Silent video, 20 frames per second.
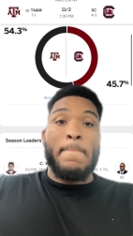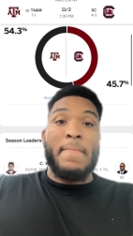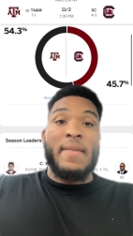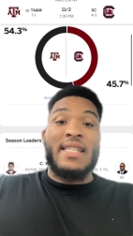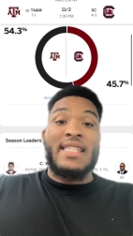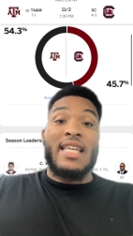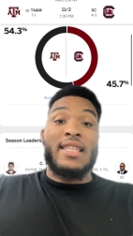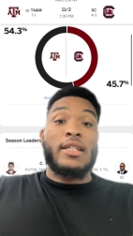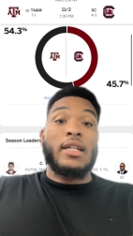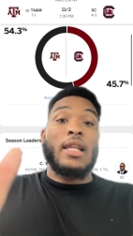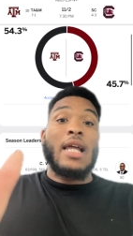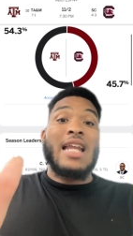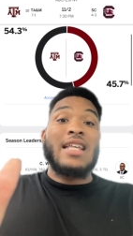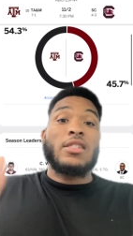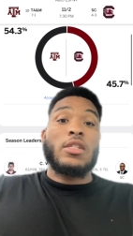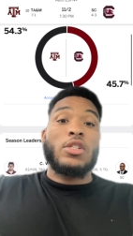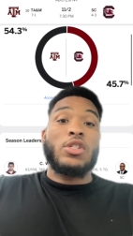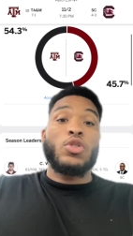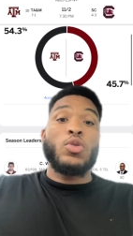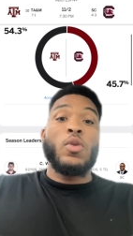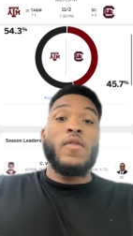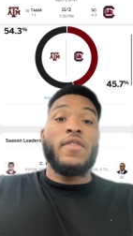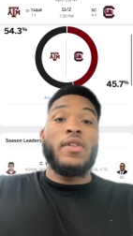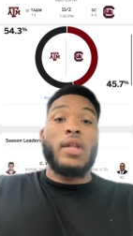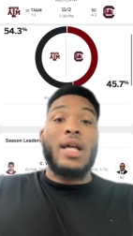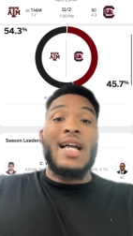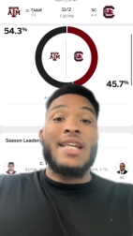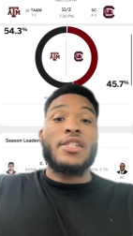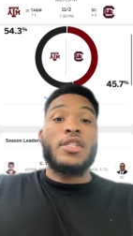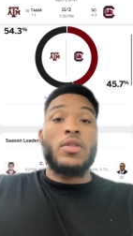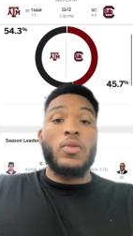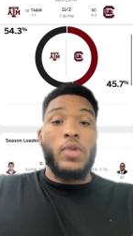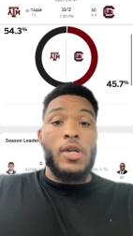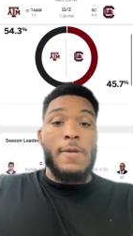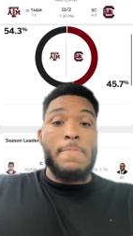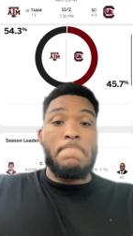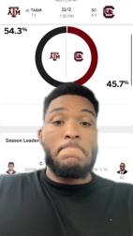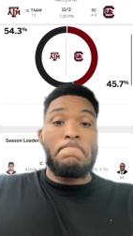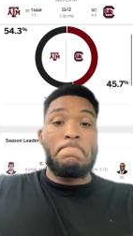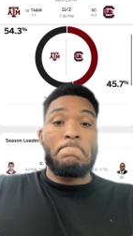South Carolina's lost two of their last three,